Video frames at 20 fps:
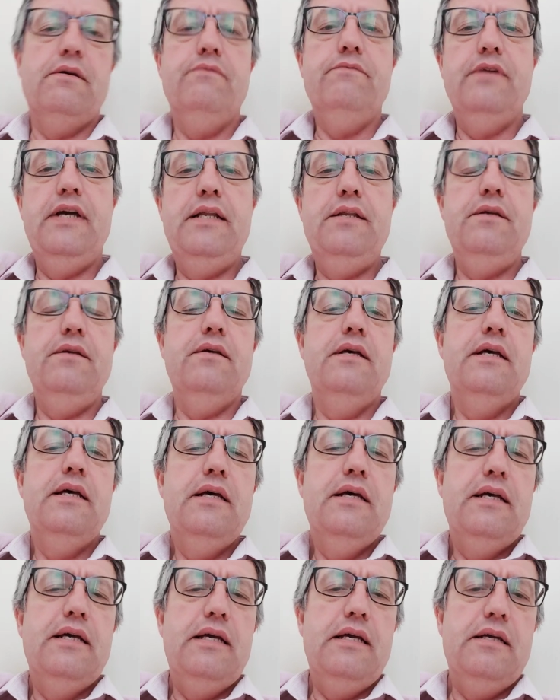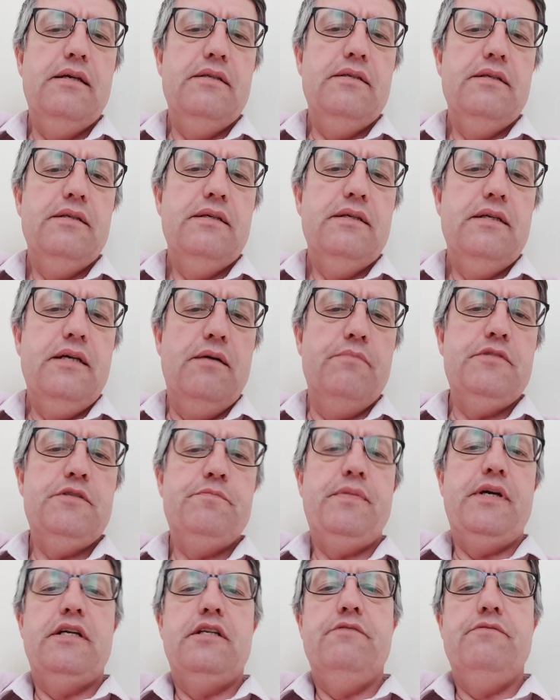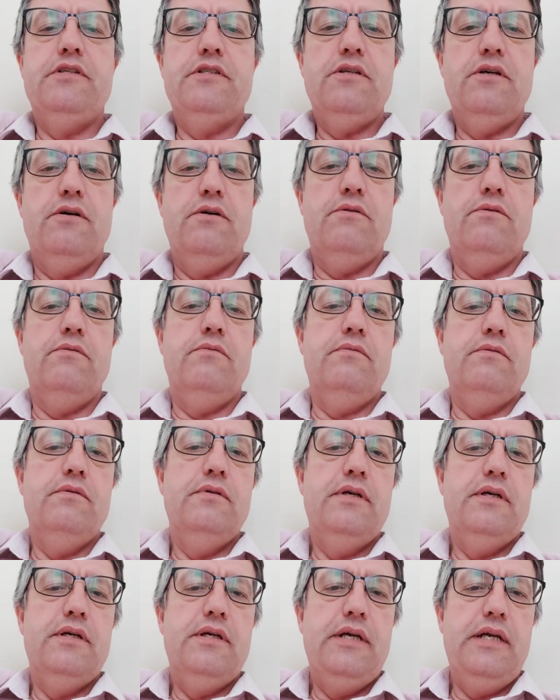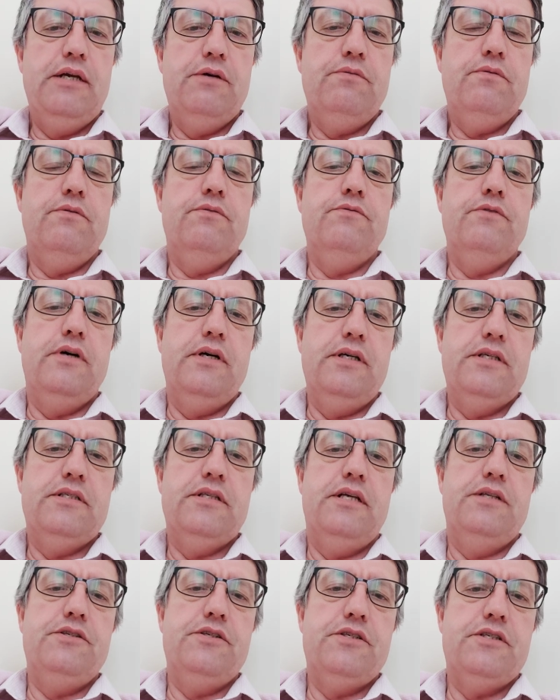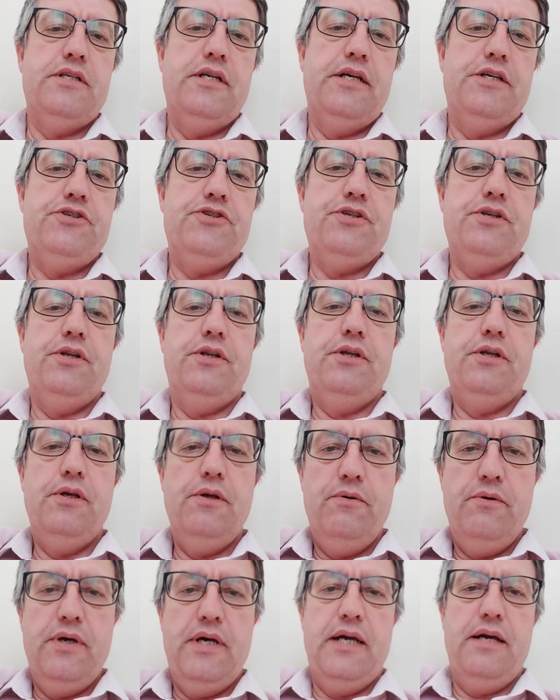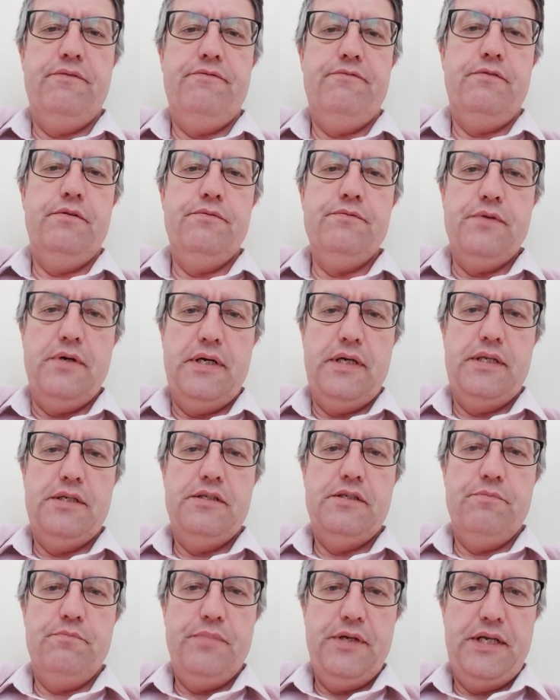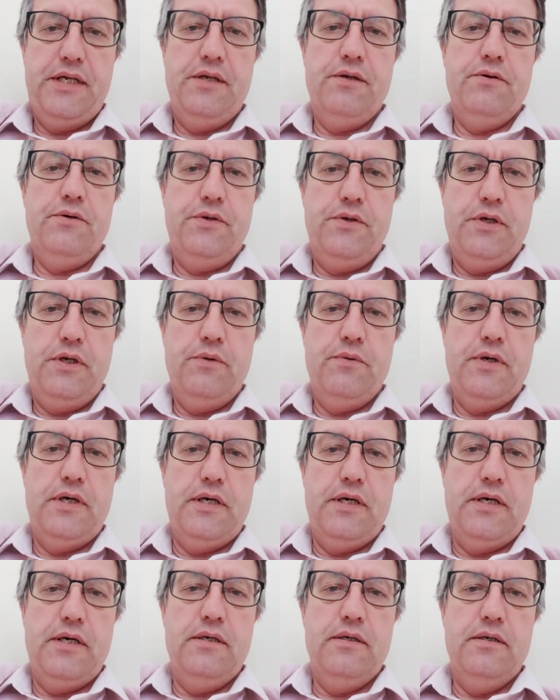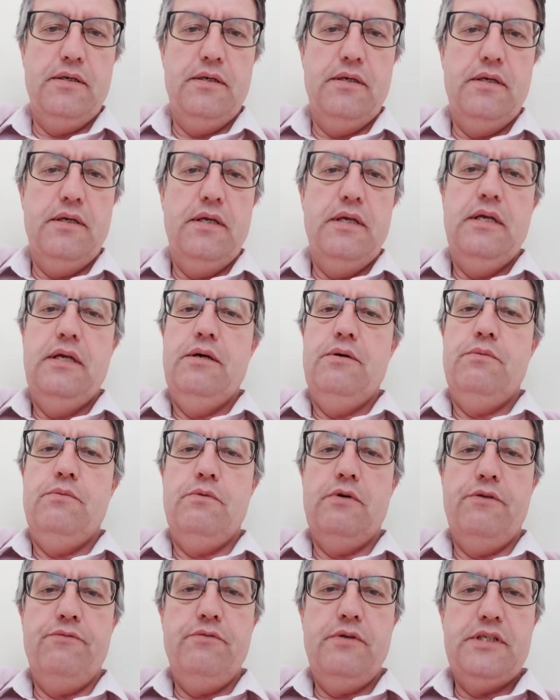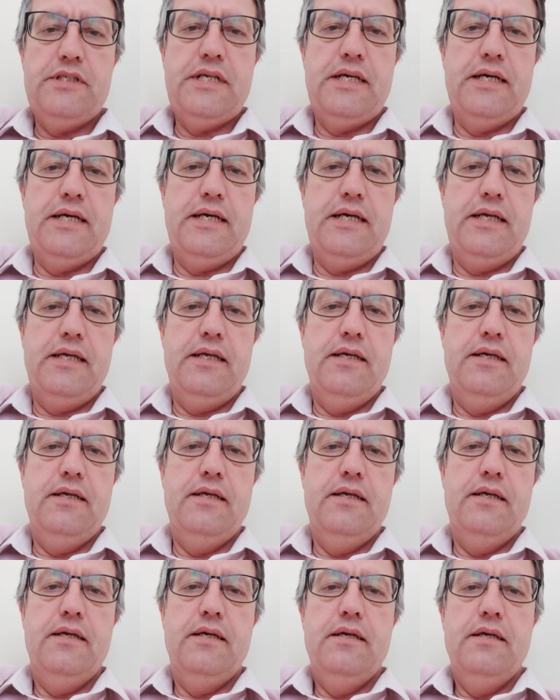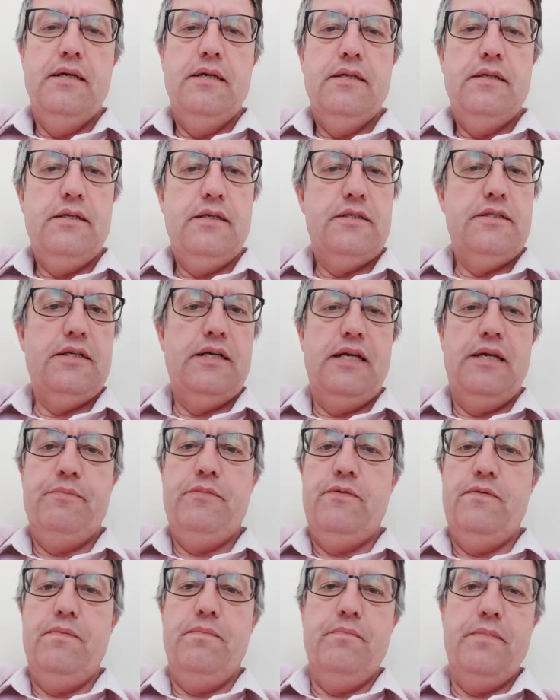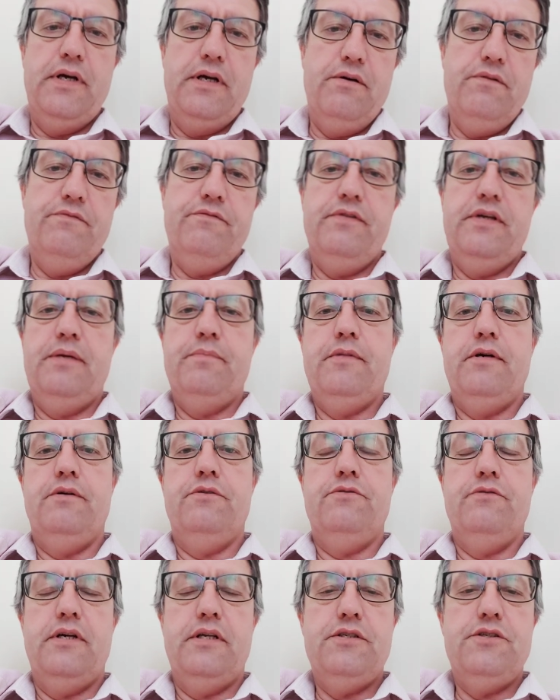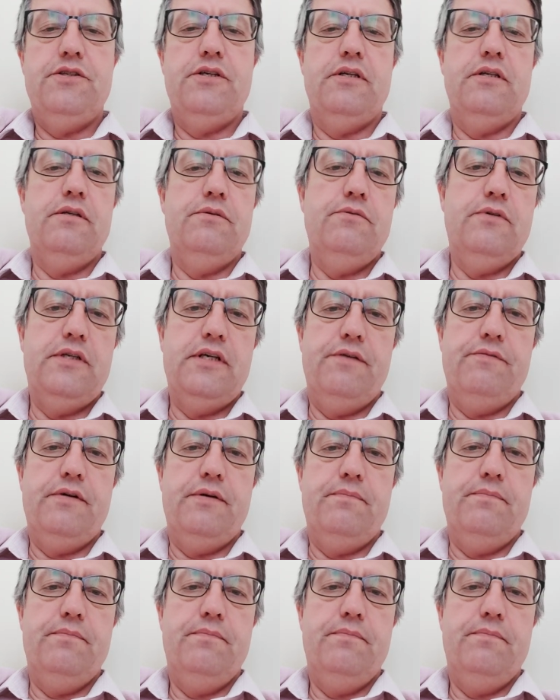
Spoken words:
then it comes back to this whole equal rights legislation. You have the right to be who you are, whether it's gay, disabled, male, female, transgender, whatever.